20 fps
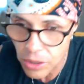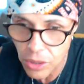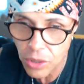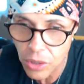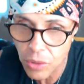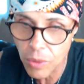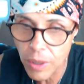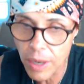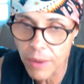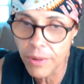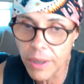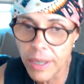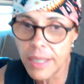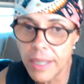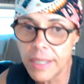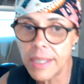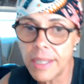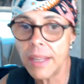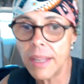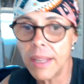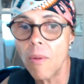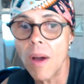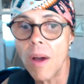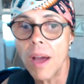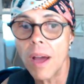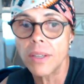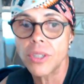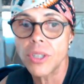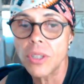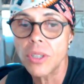do whatever it is that they
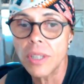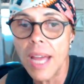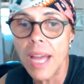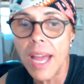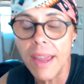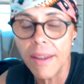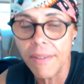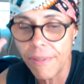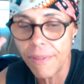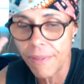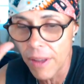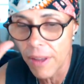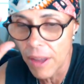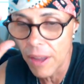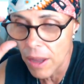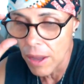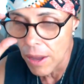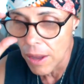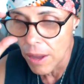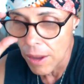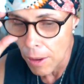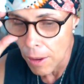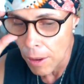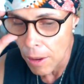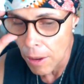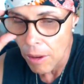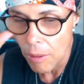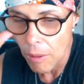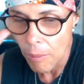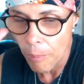want. It's your life.
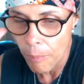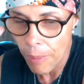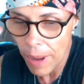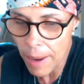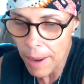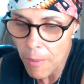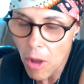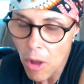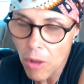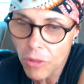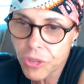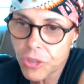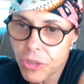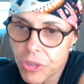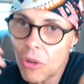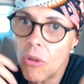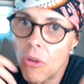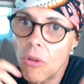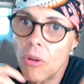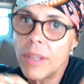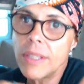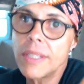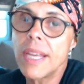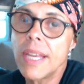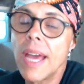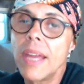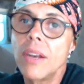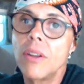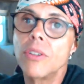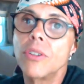But I'm also
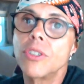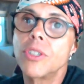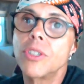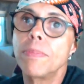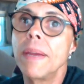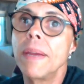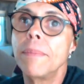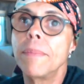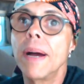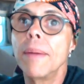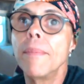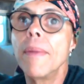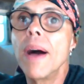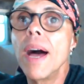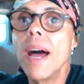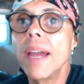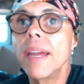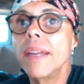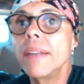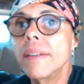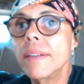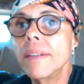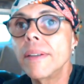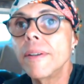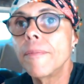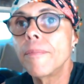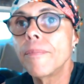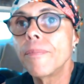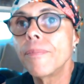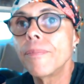entitled to speak my mind.
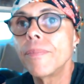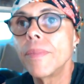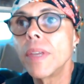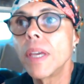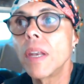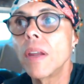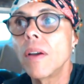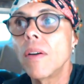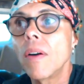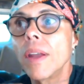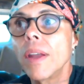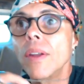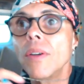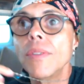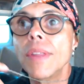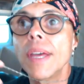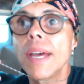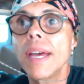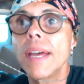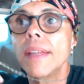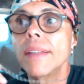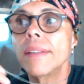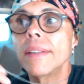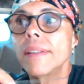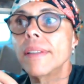You know, I know that